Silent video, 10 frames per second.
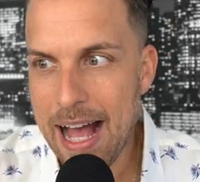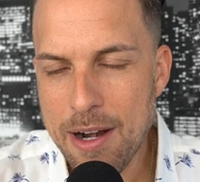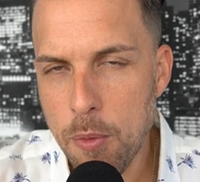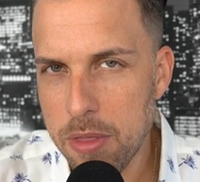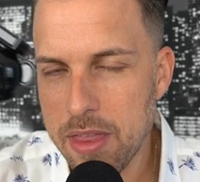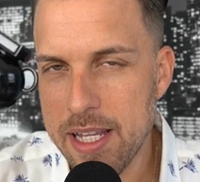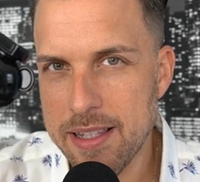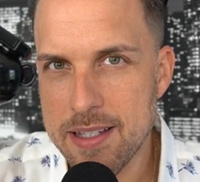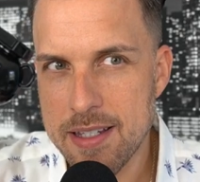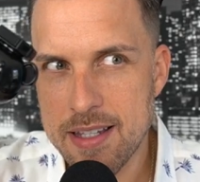don't think
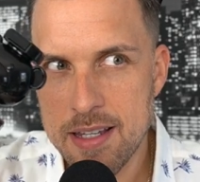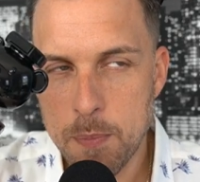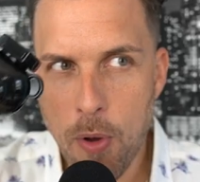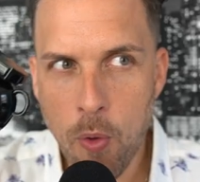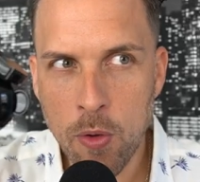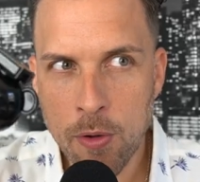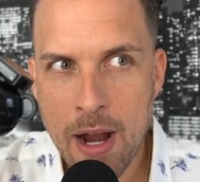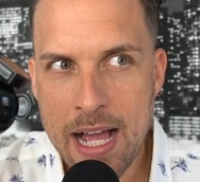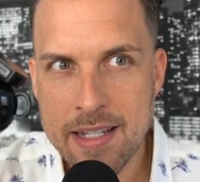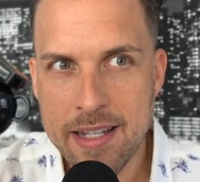this is as
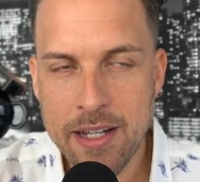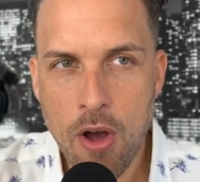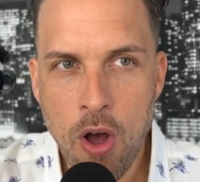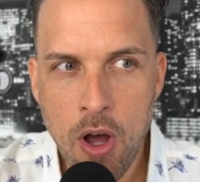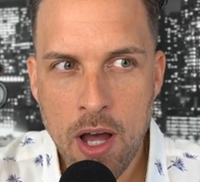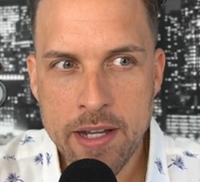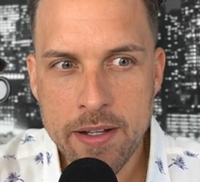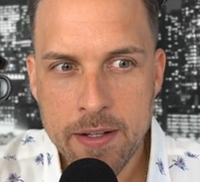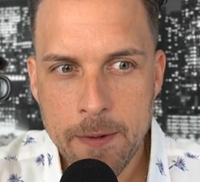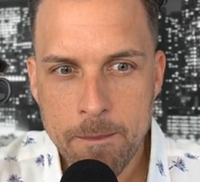polarizing on